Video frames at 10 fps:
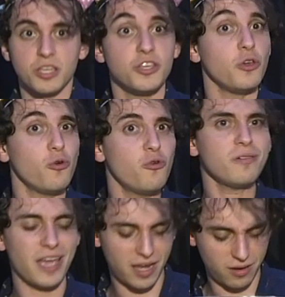you
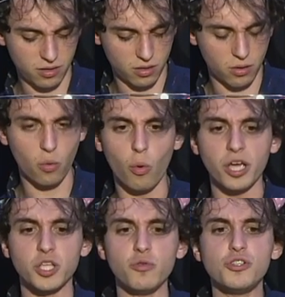and what
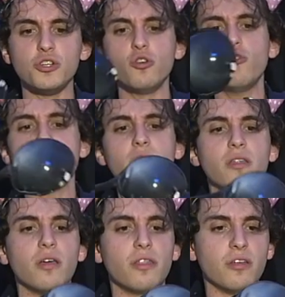you do and
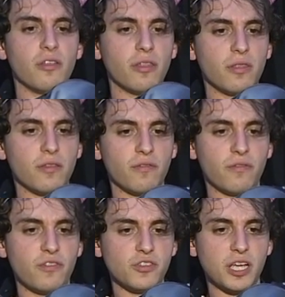the, the
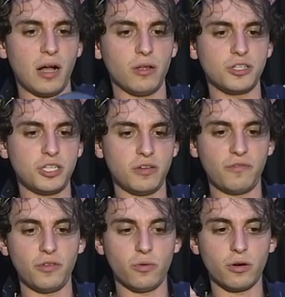physiology of
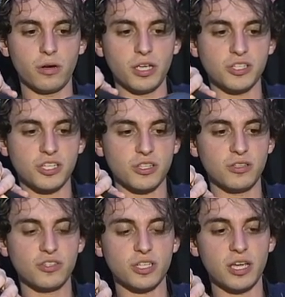your
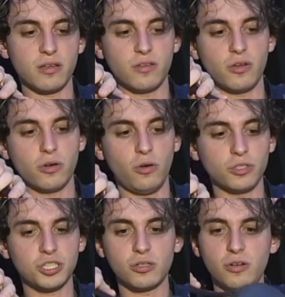existence and your
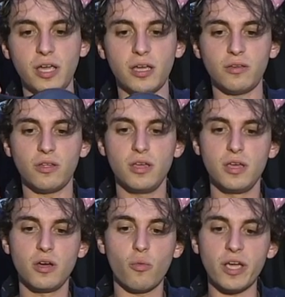culture and
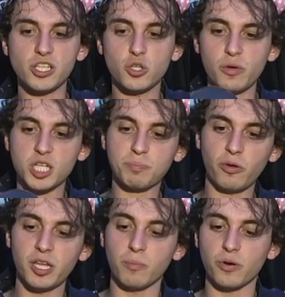ways to
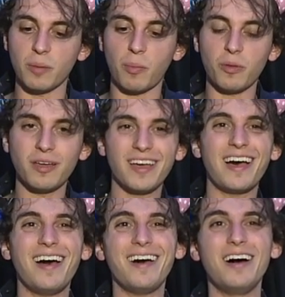exploit it, probably.
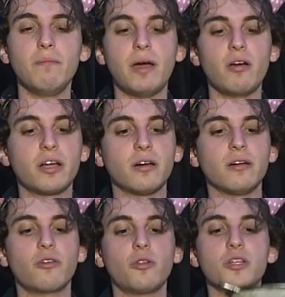Haha, America,
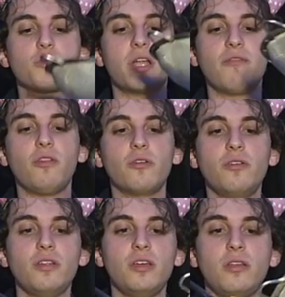or at least what I've
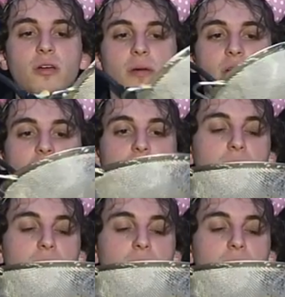learned in American